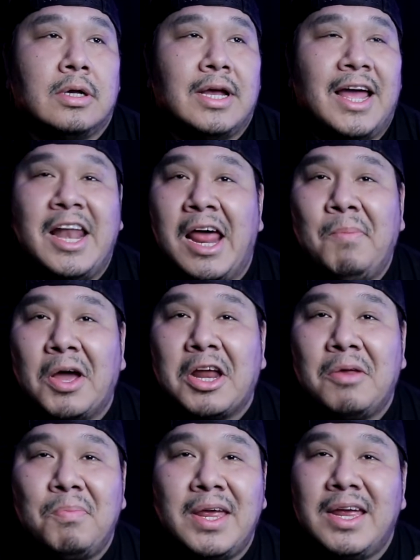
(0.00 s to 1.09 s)
And I'm not going
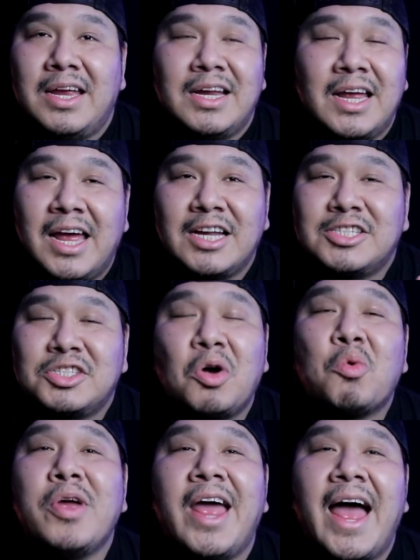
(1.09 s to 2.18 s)
to be so
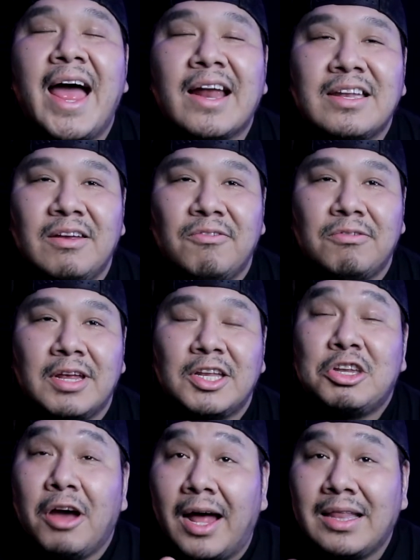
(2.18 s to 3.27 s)
reactive
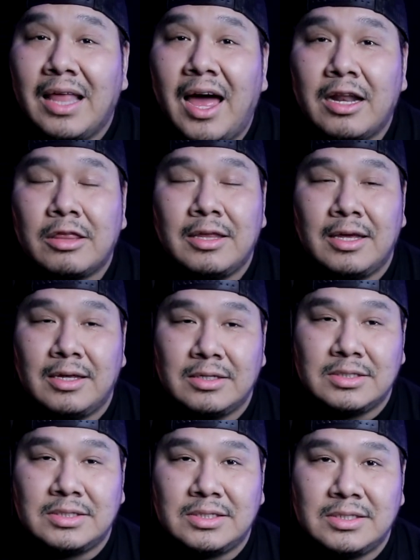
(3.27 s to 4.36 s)
to a lot of
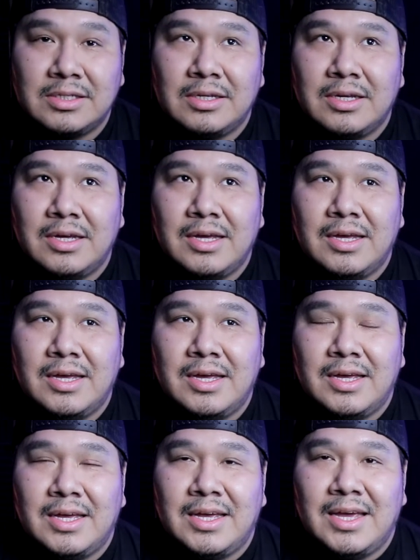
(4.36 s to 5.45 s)
things.
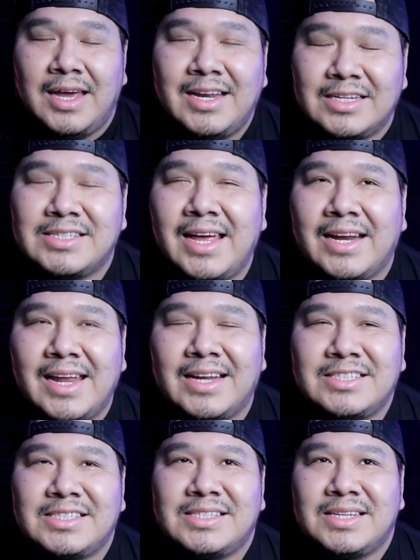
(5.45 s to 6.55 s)
And it's
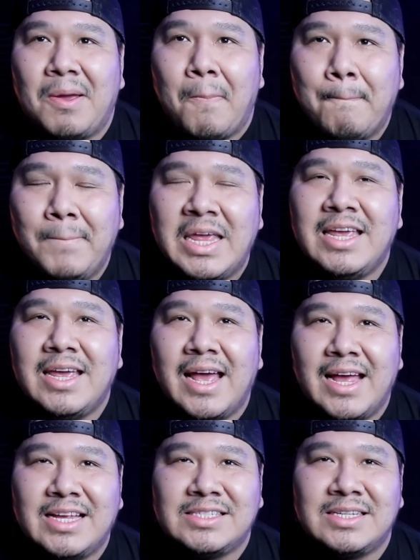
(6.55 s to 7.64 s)
that's me
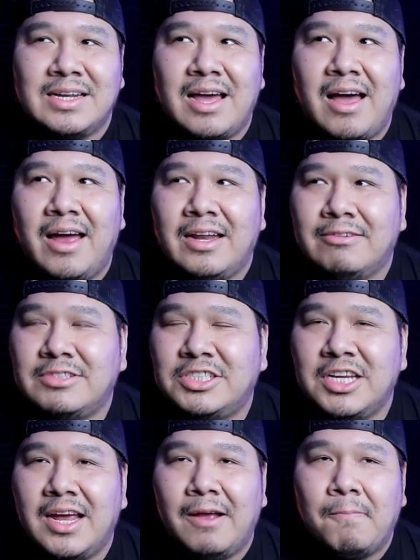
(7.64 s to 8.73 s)
as an
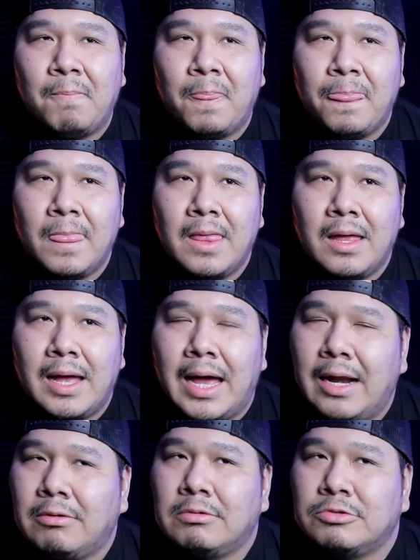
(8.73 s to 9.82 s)
INFJ. I
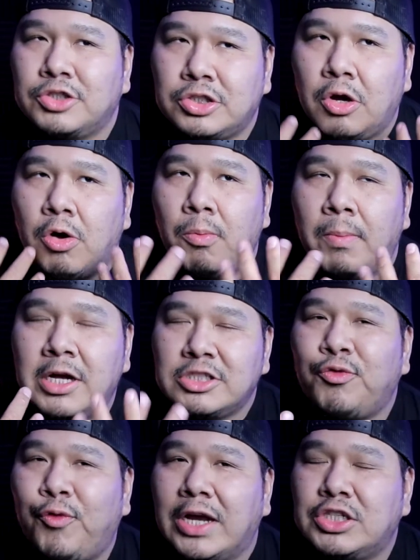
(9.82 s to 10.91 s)
don't show much
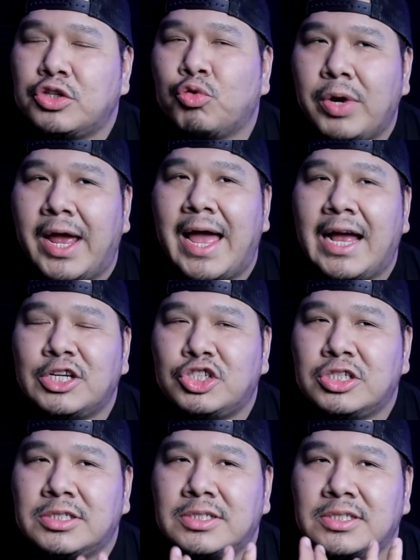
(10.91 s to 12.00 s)
facial
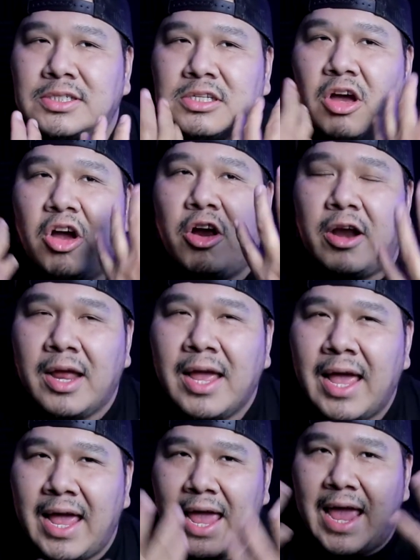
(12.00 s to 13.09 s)
reactions or
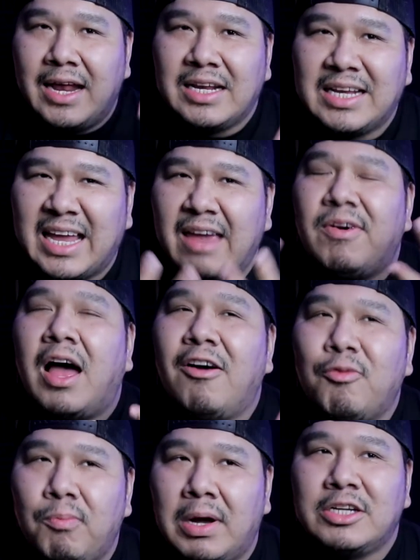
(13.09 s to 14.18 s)
give off
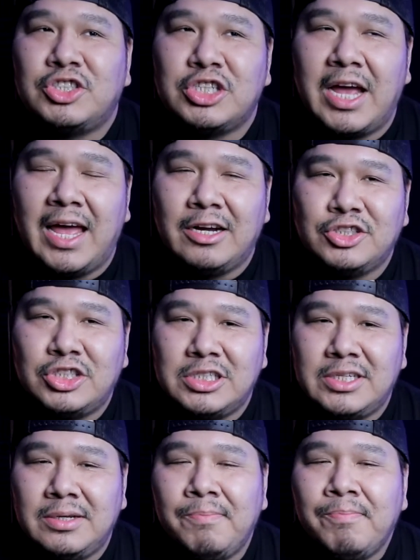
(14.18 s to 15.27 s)
much energy